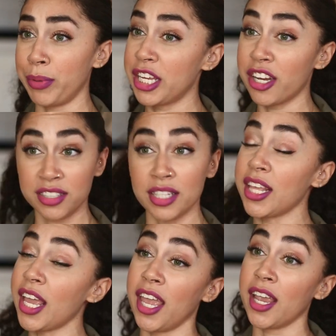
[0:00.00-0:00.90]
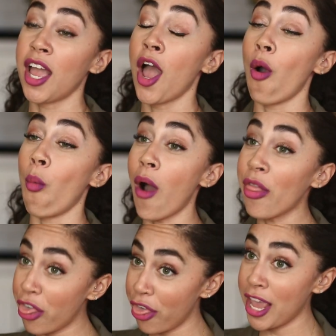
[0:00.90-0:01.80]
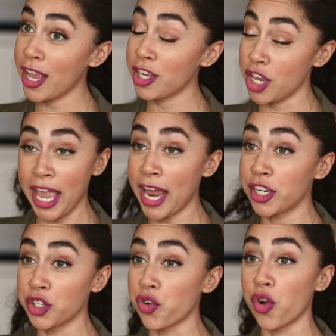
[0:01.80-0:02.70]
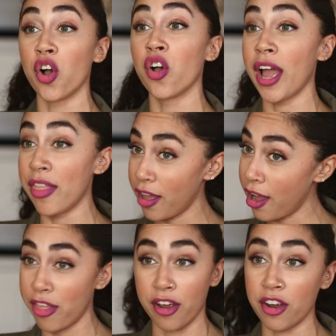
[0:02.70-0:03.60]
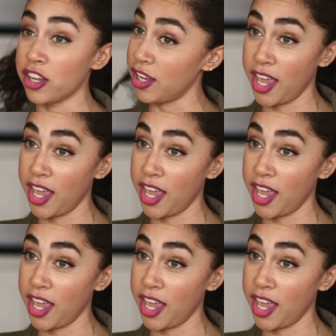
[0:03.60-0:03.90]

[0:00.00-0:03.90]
But here's the thing. One thing you can control and the other you